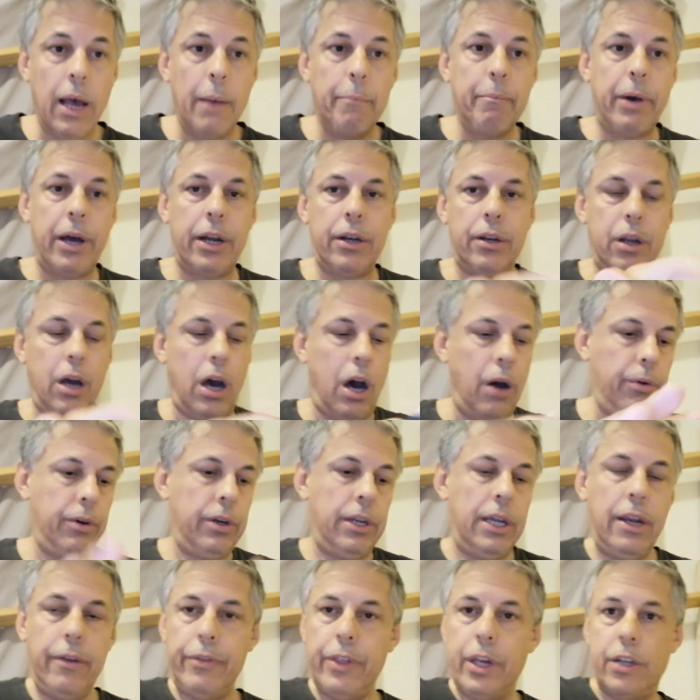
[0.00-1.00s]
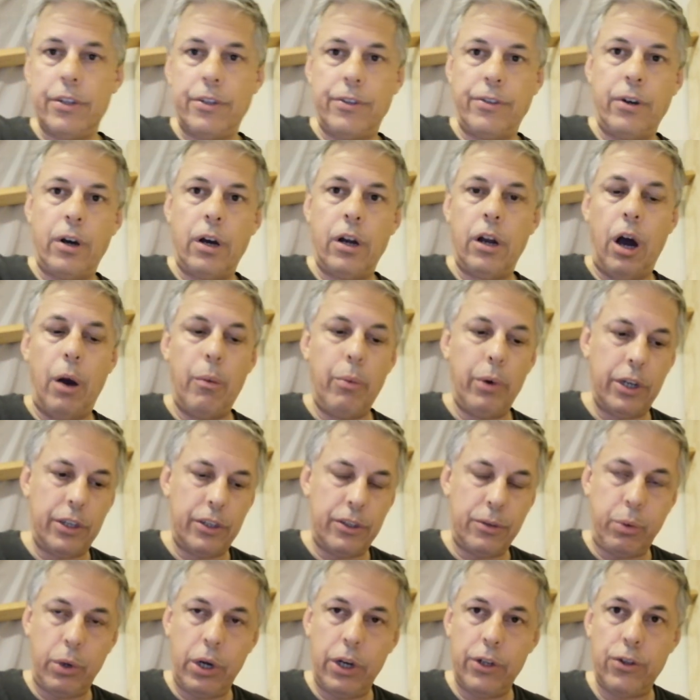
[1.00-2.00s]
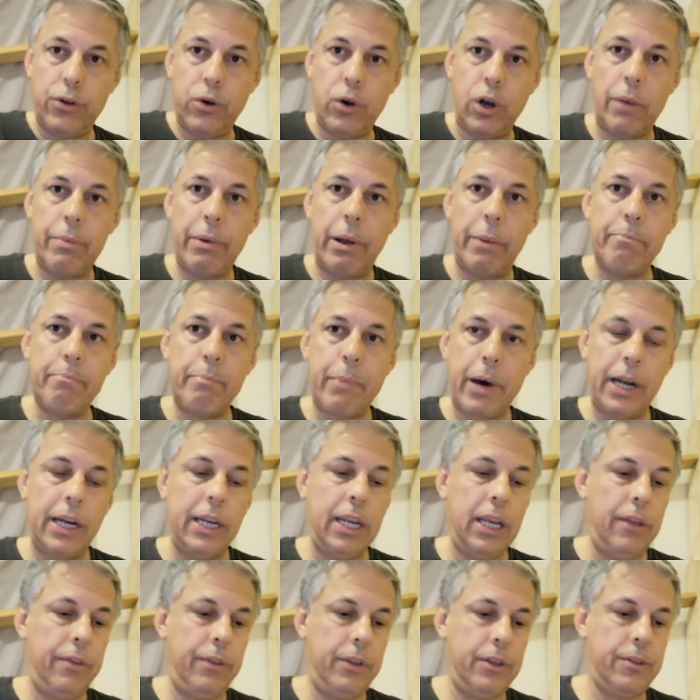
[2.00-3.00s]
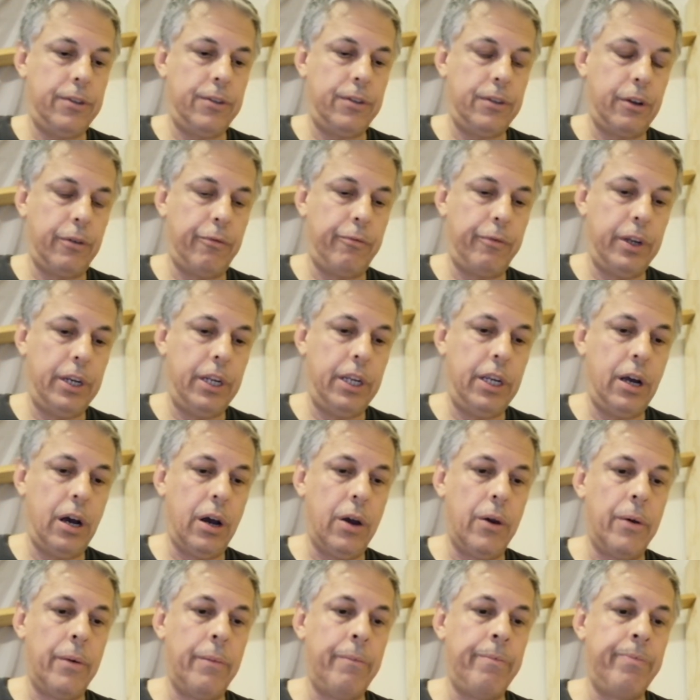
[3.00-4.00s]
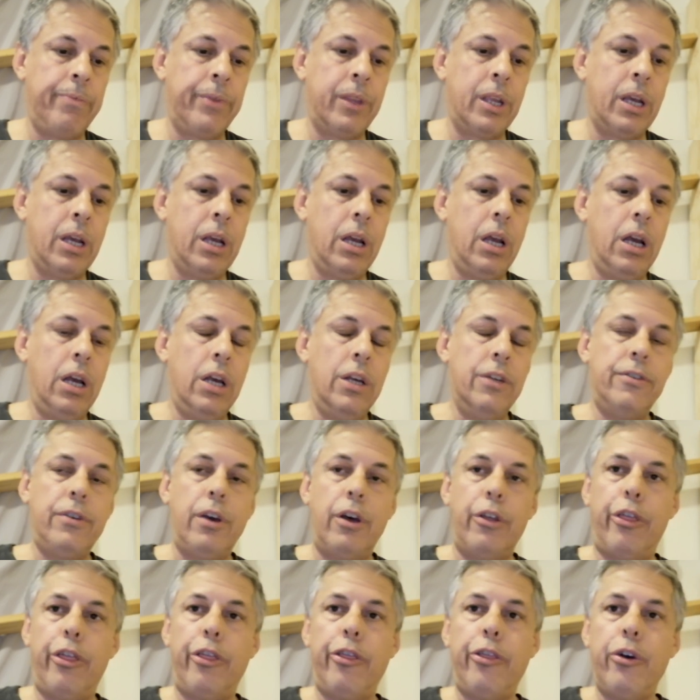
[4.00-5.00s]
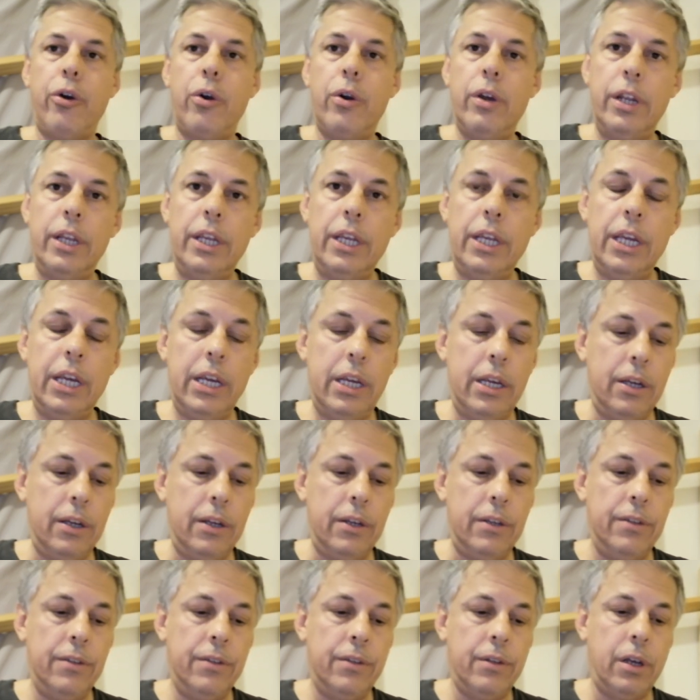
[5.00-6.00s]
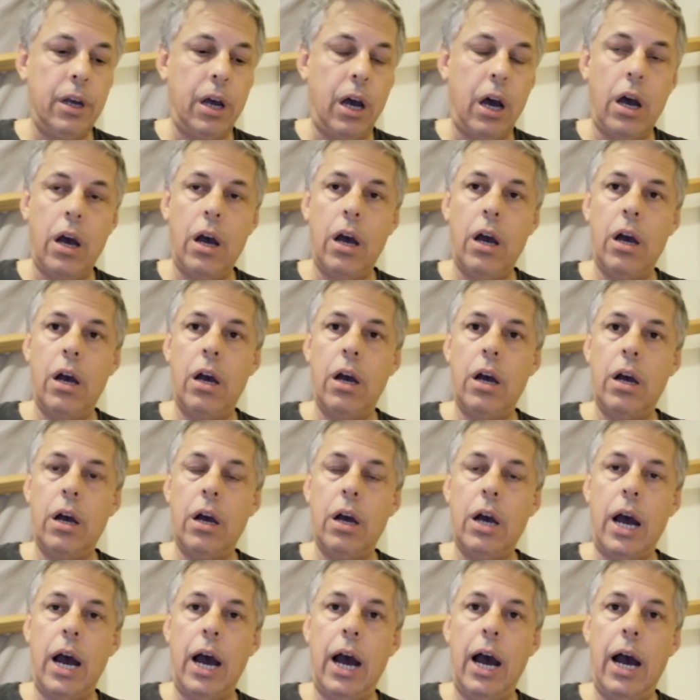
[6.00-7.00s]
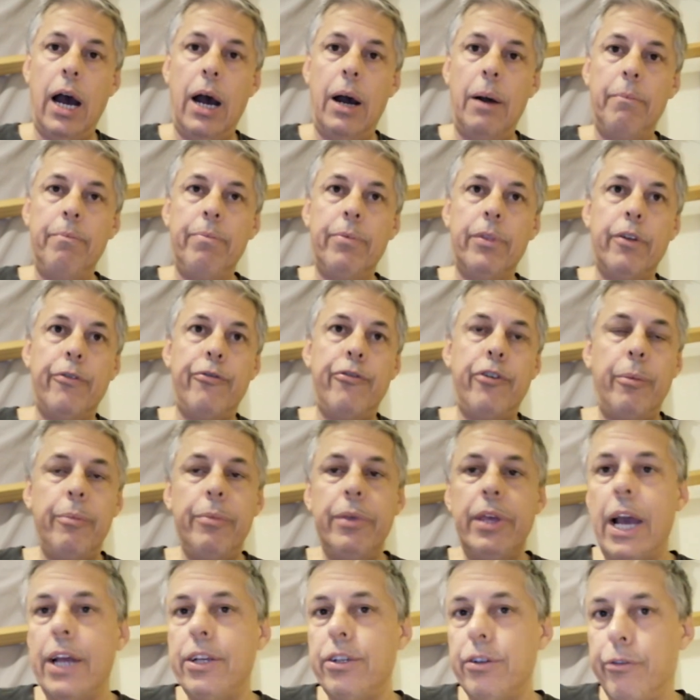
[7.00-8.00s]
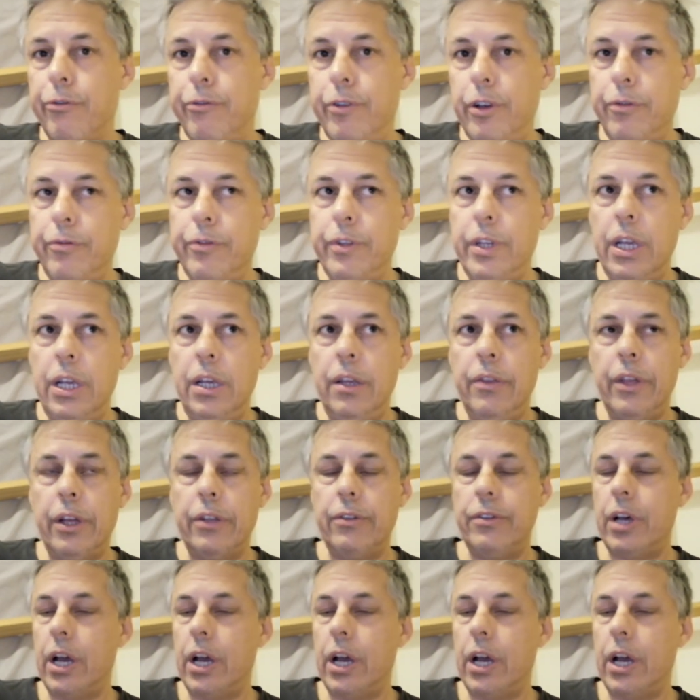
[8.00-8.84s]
But I'll leave that aside. I just want to talk about money in this video. So 30 years from the age of 50, that